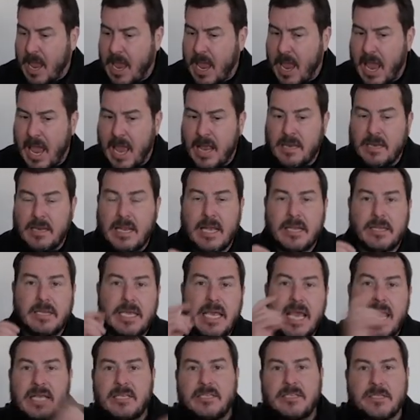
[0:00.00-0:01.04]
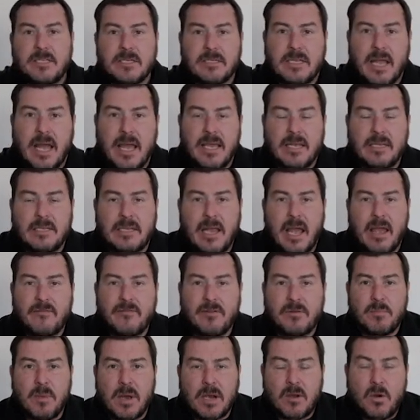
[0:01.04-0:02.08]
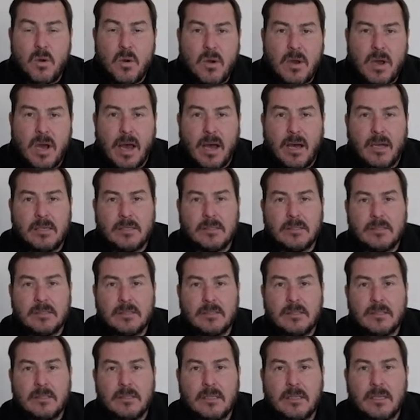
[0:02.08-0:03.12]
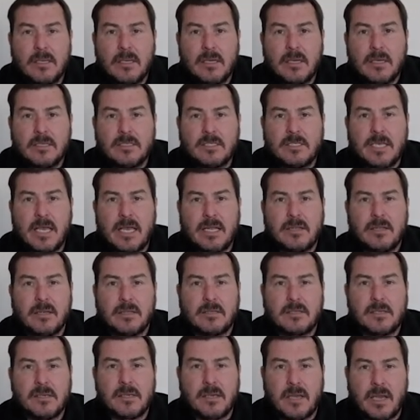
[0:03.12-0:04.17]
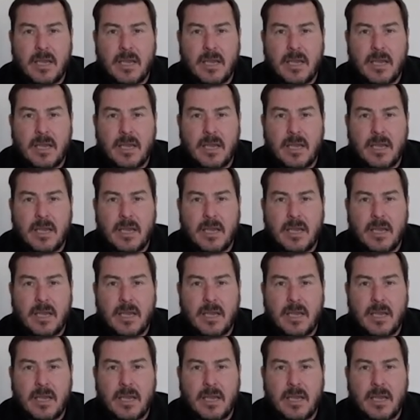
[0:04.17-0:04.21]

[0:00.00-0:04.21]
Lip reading: And yet yesterday, David Makuga said that the